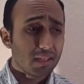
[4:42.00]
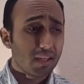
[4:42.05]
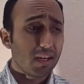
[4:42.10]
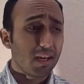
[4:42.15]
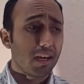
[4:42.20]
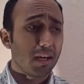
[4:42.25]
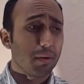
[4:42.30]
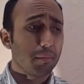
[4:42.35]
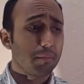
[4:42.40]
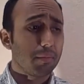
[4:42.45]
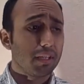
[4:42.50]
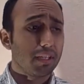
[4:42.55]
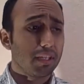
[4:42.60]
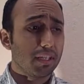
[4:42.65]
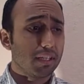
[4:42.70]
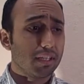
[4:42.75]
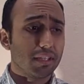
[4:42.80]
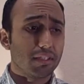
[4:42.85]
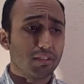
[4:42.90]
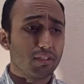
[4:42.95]

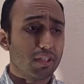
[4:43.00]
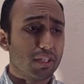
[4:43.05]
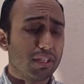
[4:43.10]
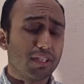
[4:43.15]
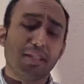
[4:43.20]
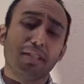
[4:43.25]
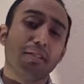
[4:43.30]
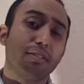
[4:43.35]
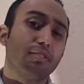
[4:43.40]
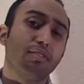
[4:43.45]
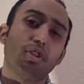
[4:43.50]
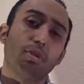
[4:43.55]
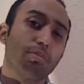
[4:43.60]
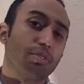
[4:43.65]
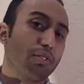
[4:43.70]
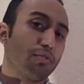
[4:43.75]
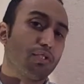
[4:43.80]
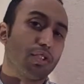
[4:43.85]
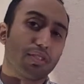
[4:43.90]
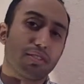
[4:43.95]
in
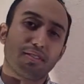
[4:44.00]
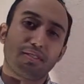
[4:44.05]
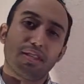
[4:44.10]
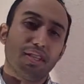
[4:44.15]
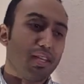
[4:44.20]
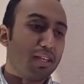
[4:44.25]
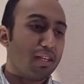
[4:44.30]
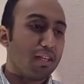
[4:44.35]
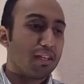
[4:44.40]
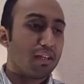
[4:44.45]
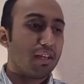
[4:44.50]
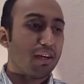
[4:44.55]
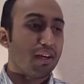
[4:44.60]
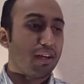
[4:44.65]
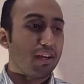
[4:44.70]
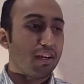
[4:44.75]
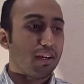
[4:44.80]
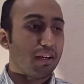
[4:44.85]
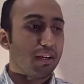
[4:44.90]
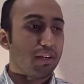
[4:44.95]
terms of just
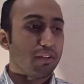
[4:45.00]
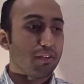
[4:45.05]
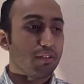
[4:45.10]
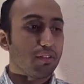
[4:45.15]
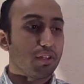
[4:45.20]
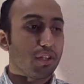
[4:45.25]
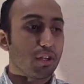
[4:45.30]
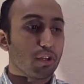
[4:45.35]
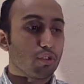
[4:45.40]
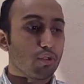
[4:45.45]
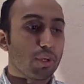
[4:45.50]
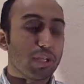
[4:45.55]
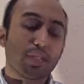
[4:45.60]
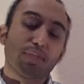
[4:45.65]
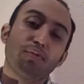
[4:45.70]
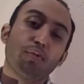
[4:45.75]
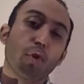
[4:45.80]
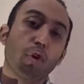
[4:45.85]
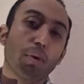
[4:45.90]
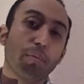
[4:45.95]

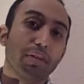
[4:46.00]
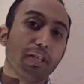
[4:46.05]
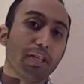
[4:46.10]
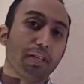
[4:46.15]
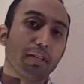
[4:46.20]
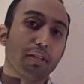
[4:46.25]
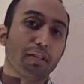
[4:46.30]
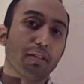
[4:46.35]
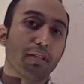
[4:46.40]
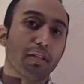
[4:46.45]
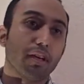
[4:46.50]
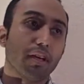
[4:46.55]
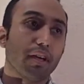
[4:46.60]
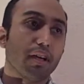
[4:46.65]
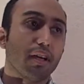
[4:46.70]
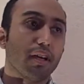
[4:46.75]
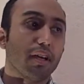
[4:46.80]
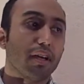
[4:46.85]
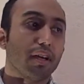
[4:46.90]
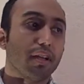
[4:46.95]
transforming
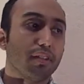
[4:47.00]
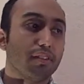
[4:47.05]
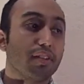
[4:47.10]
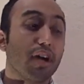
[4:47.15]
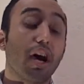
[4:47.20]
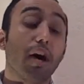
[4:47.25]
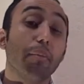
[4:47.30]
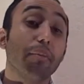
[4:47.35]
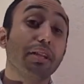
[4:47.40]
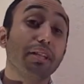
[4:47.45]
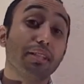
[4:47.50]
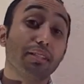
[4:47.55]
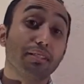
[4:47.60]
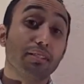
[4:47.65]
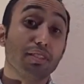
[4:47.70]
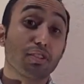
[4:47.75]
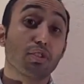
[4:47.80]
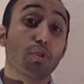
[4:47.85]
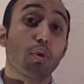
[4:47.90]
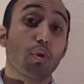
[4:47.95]
the dominant
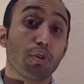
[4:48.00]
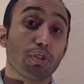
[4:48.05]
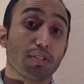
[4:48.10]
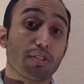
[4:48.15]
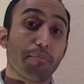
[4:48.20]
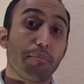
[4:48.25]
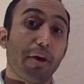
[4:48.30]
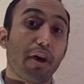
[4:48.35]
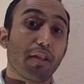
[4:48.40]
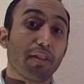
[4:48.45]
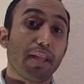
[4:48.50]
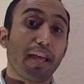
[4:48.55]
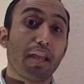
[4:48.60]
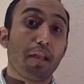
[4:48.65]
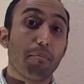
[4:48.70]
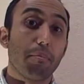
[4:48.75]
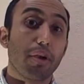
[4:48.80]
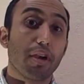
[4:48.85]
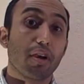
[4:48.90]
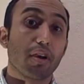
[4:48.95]
discourse about
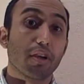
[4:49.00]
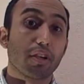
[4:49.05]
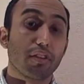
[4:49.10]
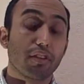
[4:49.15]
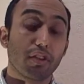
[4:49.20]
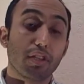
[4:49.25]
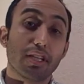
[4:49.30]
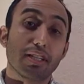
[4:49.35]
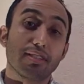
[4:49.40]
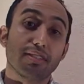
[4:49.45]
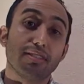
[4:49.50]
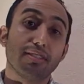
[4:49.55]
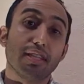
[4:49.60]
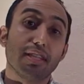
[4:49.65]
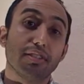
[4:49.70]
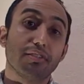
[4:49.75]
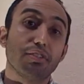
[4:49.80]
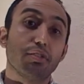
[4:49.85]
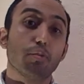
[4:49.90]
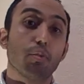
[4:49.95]
Latin America and the United
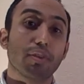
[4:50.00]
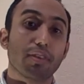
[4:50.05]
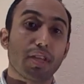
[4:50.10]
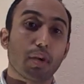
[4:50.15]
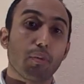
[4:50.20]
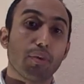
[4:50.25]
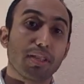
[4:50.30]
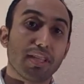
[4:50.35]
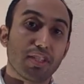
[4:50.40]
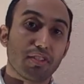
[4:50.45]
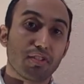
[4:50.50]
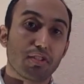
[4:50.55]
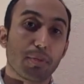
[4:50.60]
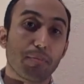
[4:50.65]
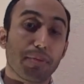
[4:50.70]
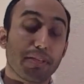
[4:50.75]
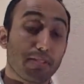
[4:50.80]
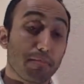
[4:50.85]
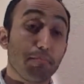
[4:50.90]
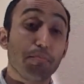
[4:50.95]
States, and what that
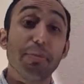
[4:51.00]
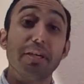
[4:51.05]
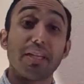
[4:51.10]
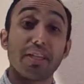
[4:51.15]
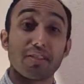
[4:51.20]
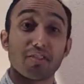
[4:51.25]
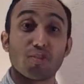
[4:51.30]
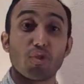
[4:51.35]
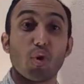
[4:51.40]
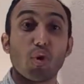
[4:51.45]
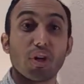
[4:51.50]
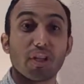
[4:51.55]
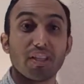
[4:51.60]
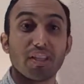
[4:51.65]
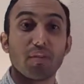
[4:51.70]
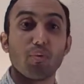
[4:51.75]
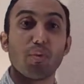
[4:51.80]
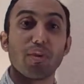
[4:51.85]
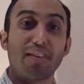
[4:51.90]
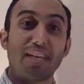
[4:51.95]
relationship has been
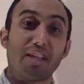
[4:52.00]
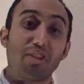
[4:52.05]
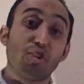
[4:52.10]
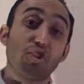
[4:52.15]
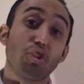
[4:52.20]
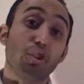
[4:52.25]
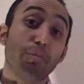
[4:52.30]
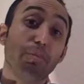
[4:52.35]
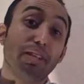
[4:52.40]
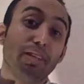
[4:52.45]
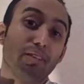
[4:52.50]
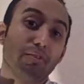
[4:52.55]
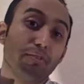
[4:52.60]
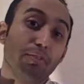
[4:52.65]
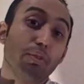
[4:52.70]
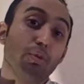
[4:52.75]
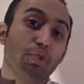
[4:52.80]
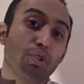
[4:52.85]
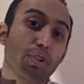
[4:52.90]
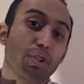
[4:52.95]
historically and what that should be in the
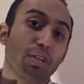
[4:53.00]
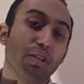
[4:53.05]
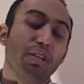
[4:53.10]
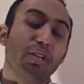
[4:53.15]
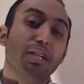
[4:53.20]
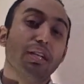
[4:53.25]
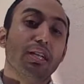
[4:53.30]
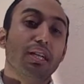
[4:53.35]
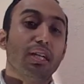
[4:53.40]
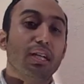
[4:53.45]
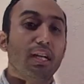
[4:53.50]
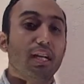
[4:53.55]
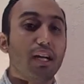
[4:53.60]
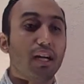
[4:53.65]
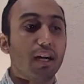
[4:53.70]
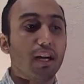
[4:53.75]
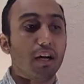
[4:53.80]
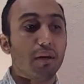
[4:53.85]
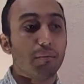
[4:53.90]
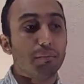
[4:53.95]
future.
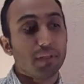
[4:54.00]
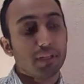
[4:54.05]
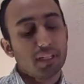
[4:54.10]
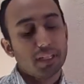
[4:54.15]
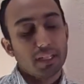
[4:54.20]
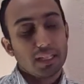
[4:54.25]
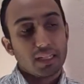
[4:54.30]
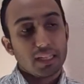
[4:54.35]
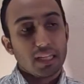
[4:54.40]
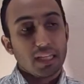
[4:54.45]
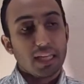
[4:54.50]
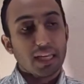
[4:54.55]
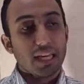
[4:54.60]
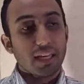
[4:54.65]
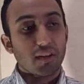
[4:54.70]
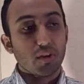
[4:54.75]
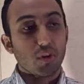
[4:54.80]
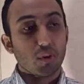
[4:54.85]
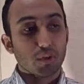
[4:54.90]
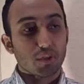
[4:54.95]

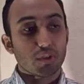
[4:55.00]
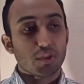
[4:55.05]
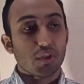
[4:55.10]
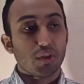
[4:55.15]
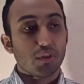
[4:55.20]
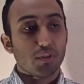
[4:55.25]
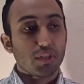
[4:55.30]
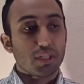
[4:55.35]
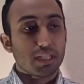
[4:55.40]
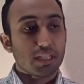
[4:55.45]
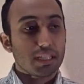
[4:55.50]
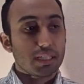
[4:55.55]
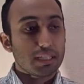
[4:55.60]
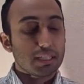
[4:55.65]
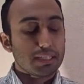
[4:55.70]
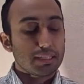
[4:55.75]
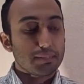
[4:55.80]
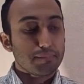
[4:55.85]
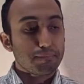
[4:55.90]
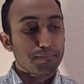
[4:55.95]
And
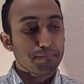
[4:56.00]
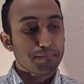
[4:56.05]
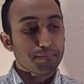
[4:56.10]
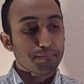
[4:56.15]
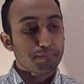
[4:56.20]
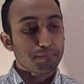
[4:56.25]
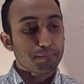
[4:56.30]
also